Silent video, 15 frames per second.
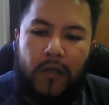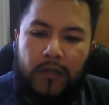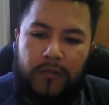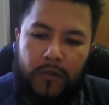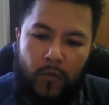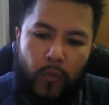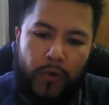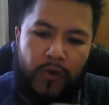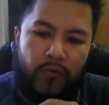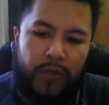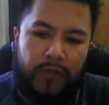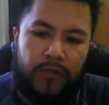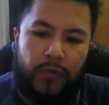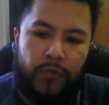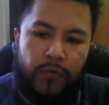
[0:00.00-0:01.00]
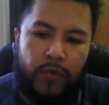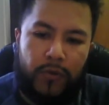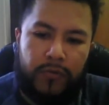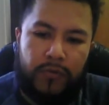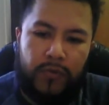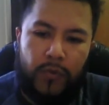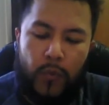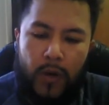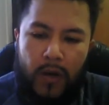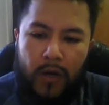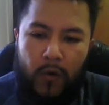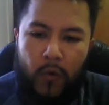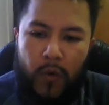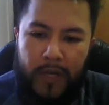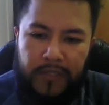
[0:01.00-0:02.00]
So when you read those two
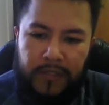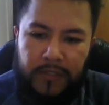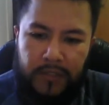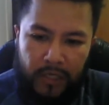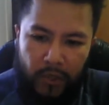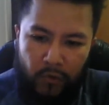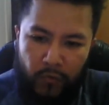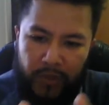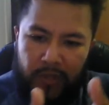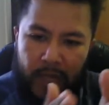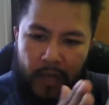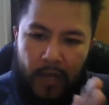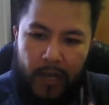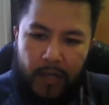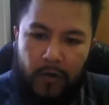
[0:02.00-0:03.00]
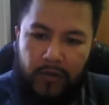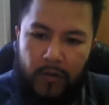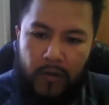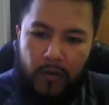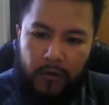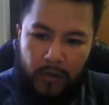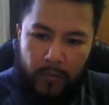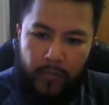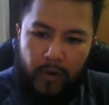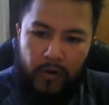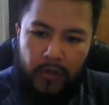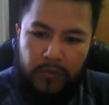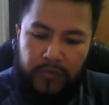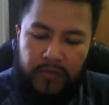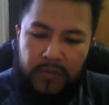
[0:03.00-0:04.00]
questions, and you read the end of the
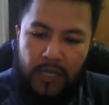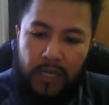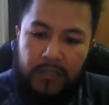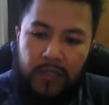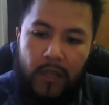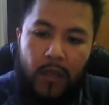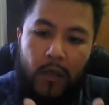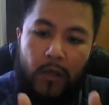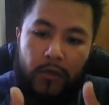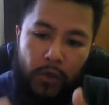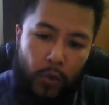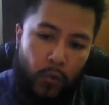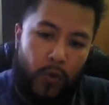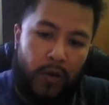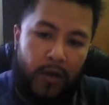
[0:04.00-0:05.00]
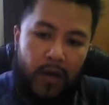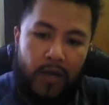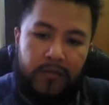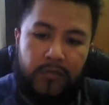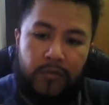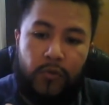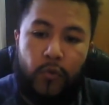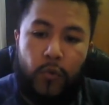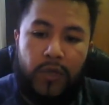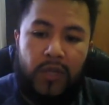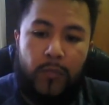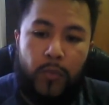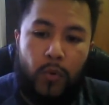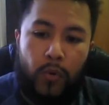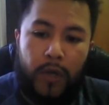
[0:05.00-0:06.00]
verse, which says, "You who are accustomed to do
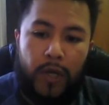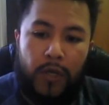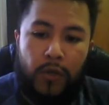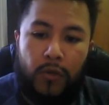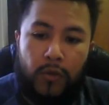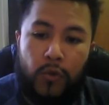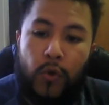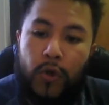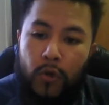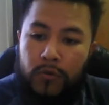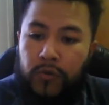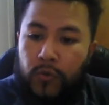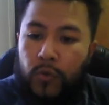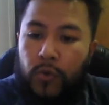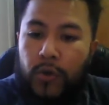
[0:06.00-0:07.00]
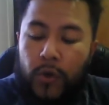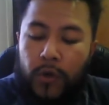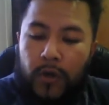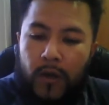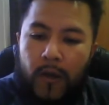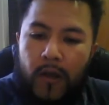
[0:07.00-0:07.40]
evil, you can also do good."